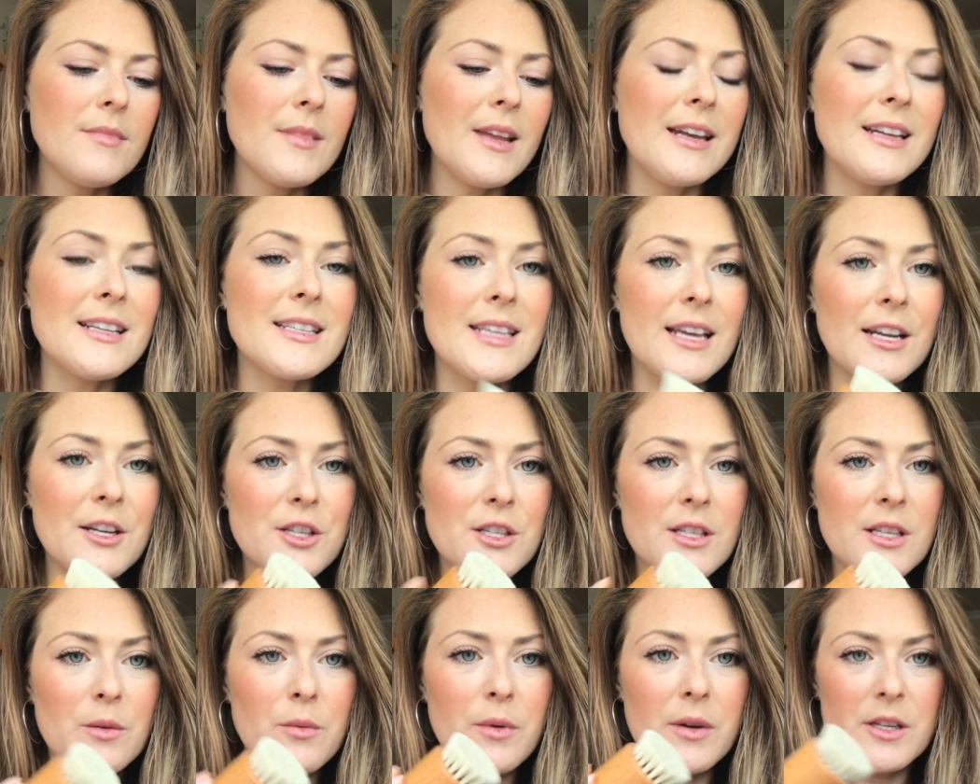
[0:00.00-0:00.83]
And
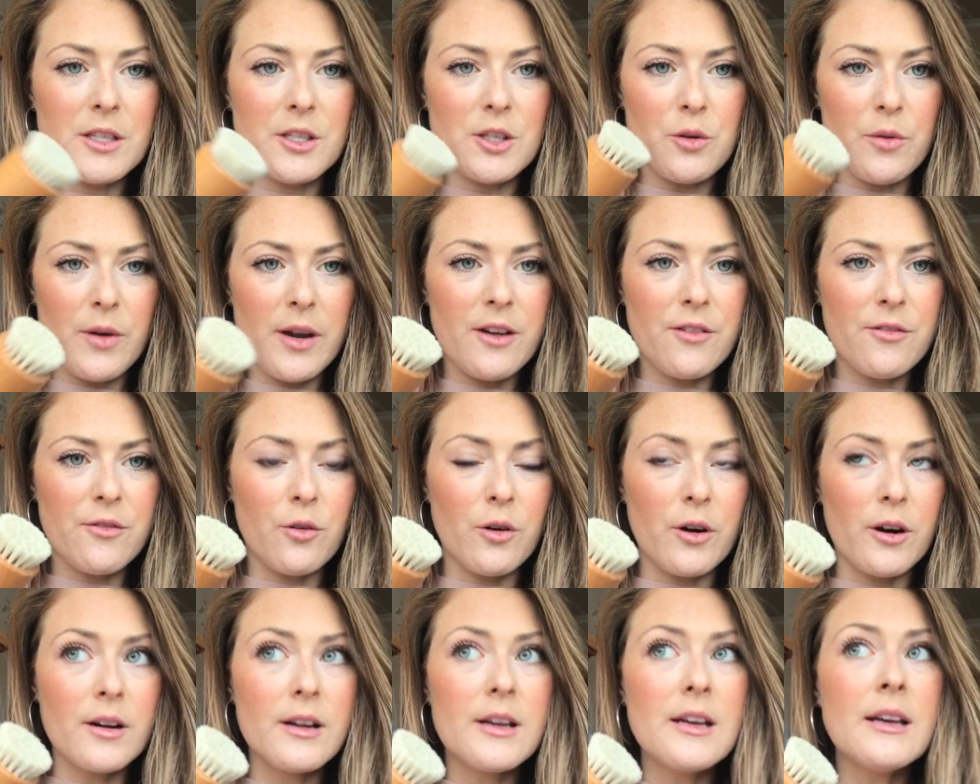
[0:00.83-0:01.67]
essentially what it's great
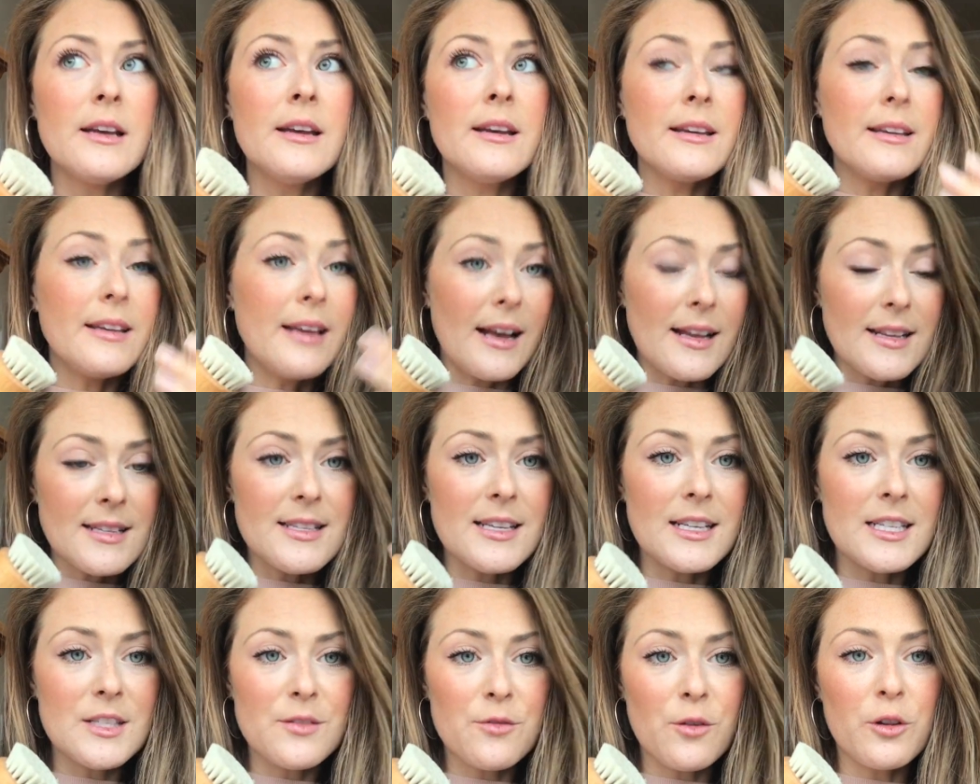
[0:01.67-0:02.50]
for, yes,
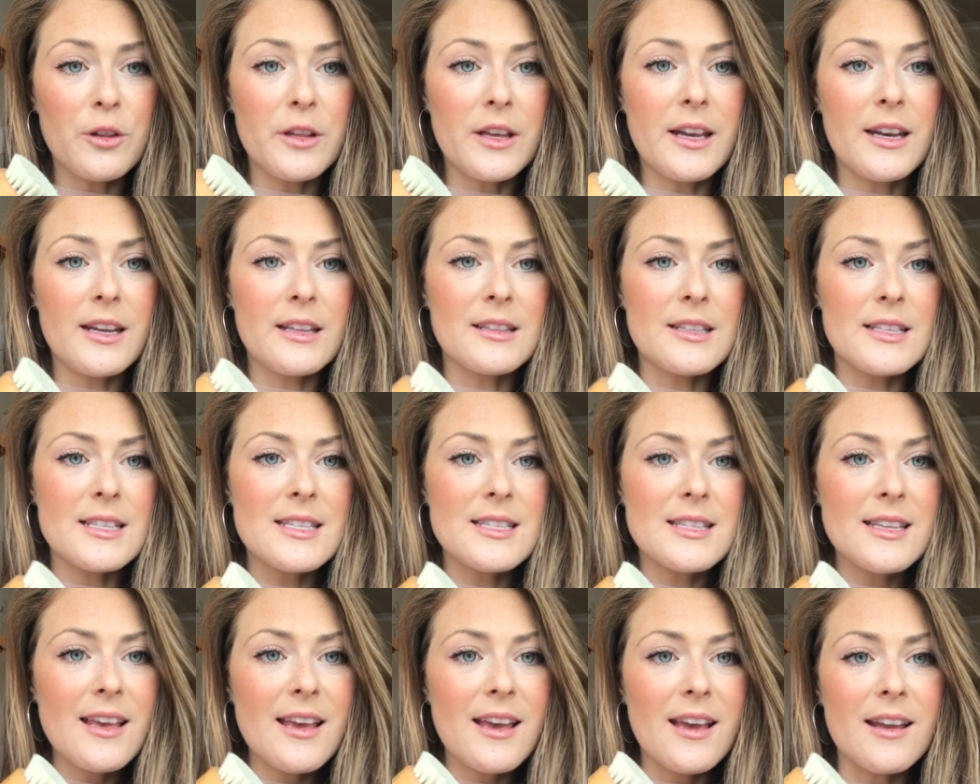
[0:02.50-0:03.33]
exfoliating the
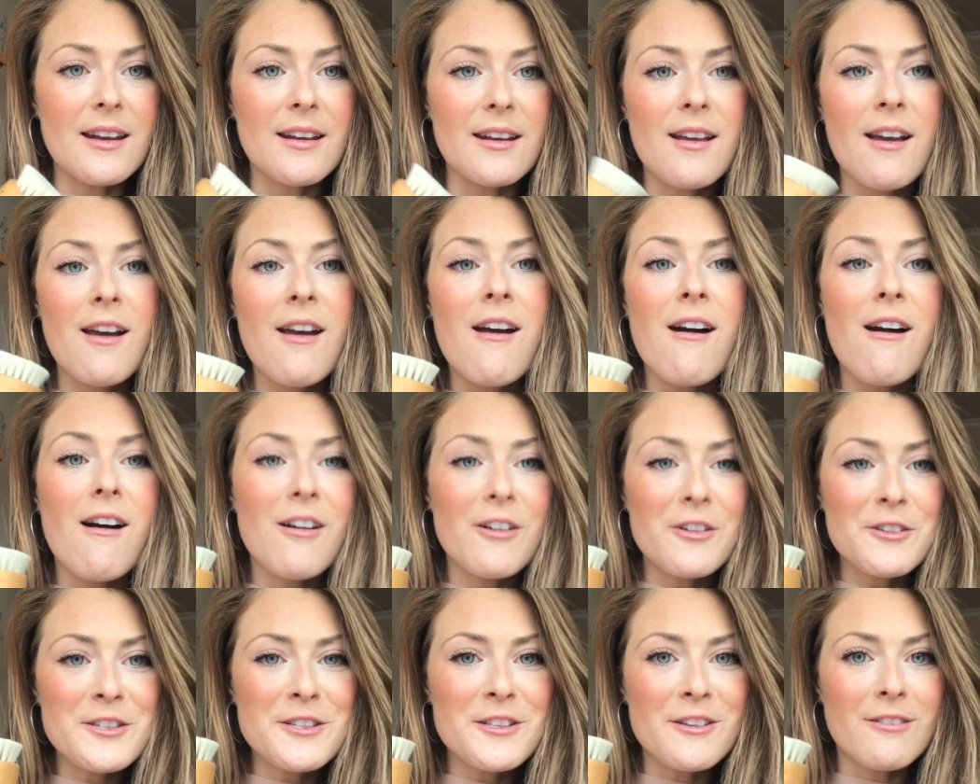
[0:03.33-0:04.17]
skin,
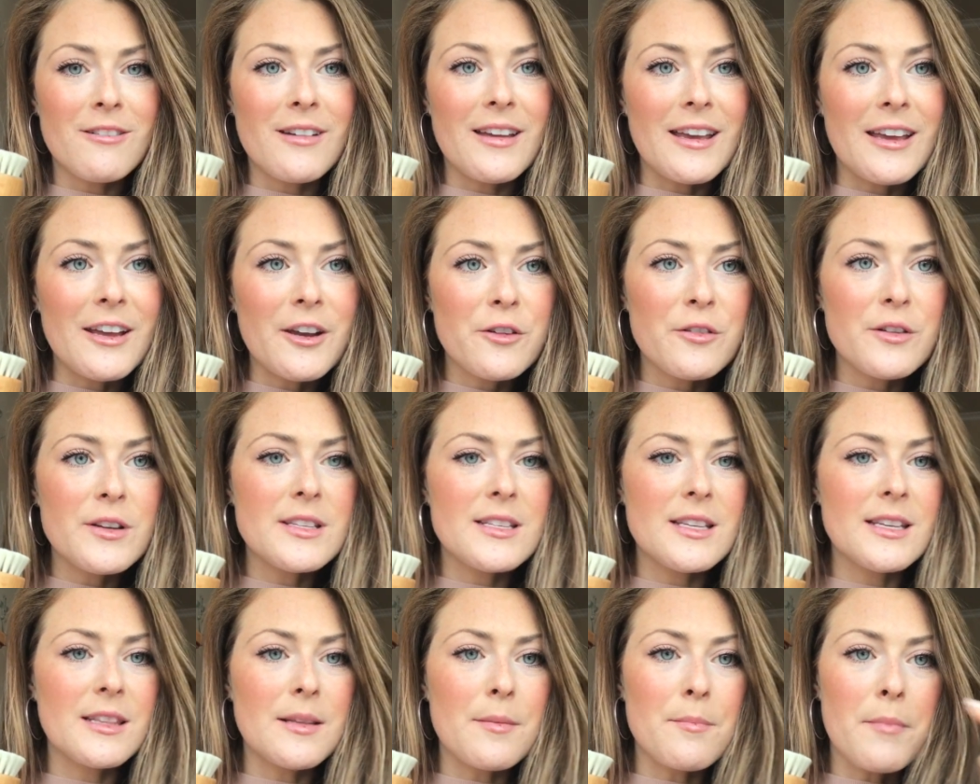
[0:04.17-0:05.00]
also
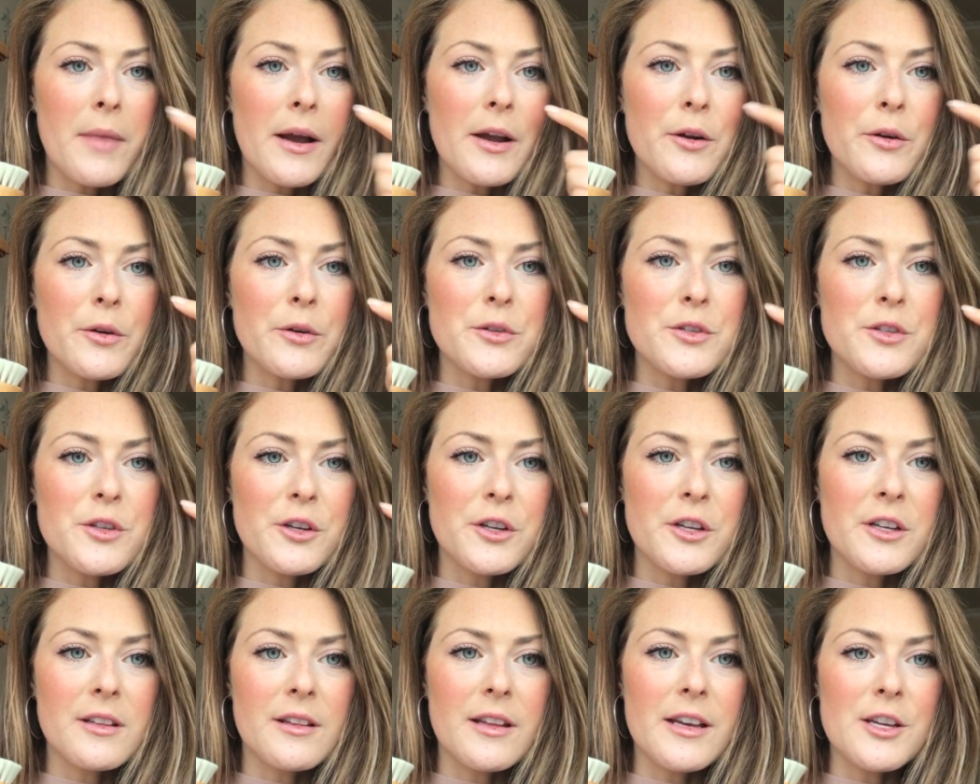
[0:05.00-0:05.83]
increasing the
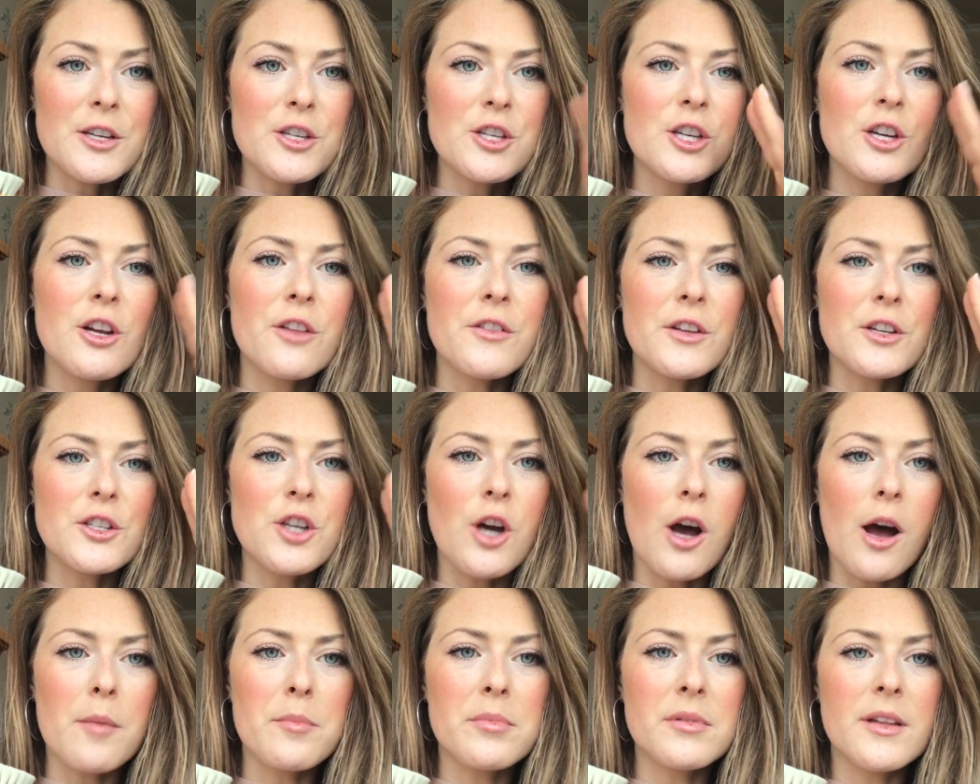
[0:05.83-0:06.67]
microcirculation on the
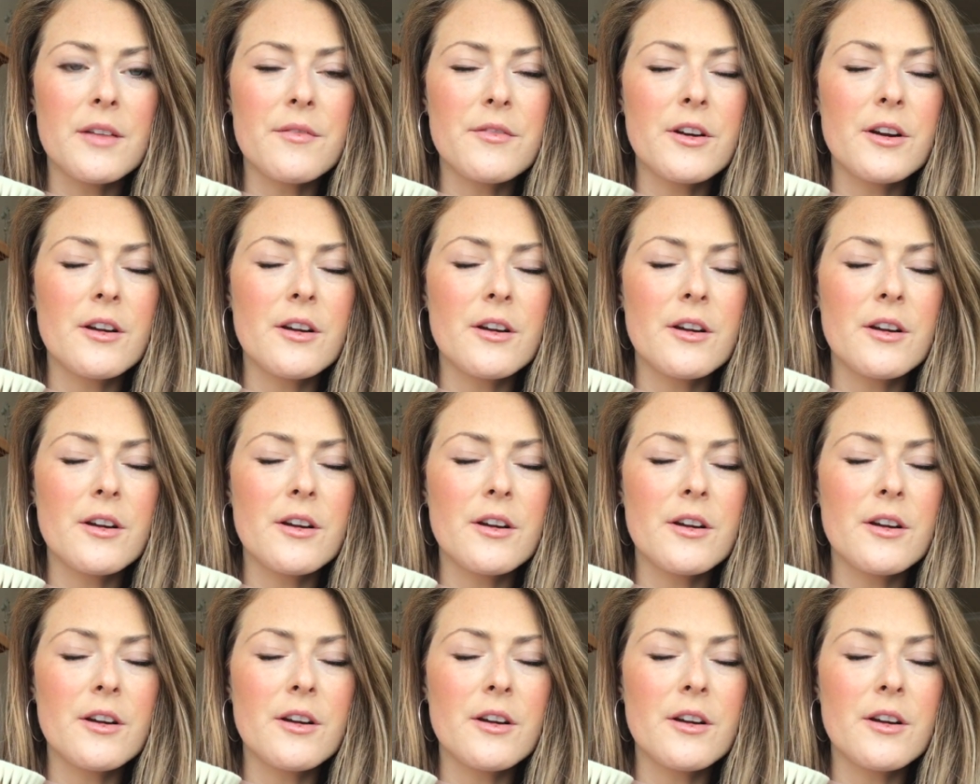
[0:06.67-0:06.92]
top